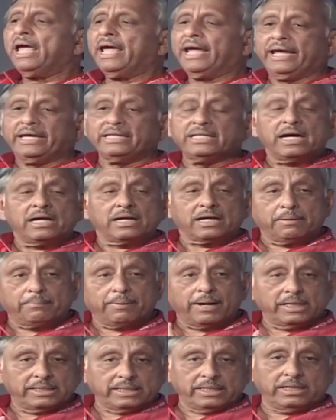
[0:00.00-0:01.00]
Hina
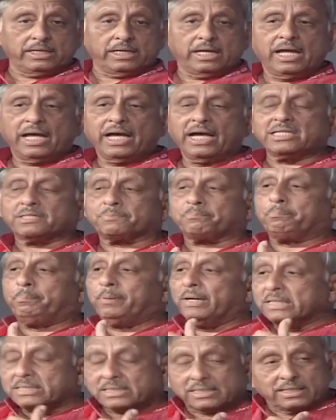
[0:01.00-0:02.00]
Rabani has
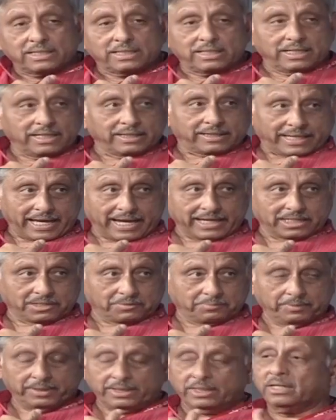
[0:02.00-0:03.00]
personally thanked
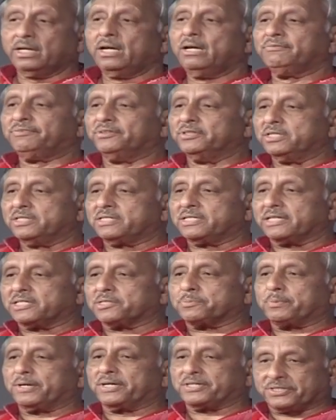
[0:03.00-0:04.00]
me for this
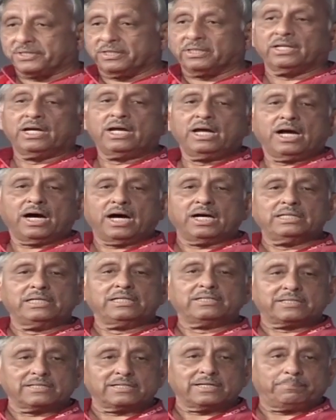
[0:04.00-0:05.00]
expression,
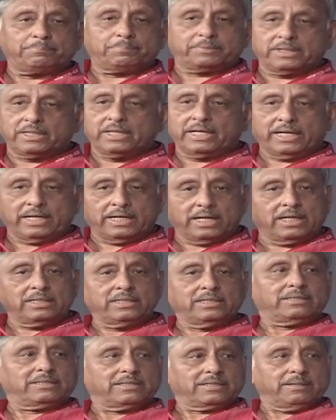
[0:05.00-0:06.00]
uninterrupted and
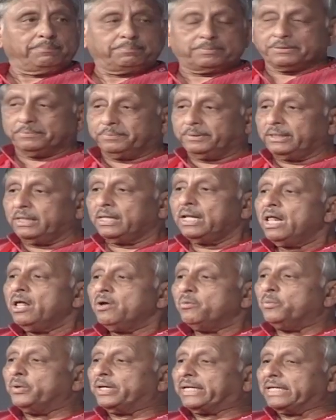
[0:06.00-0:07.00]
uninterruptible.
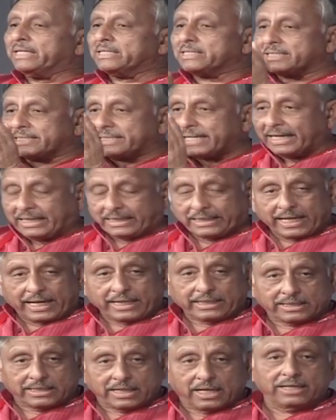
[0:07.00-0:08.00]
We can set
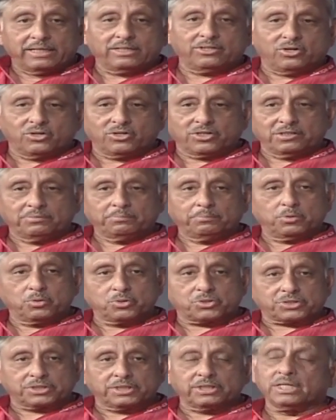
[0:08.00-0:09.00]
that dialogue in
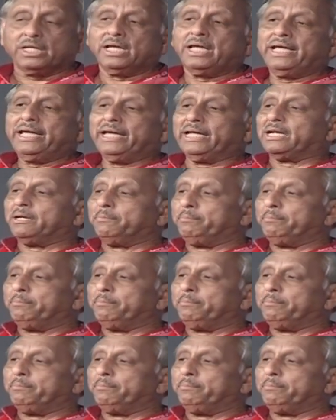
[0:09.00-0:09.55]
motion. It'll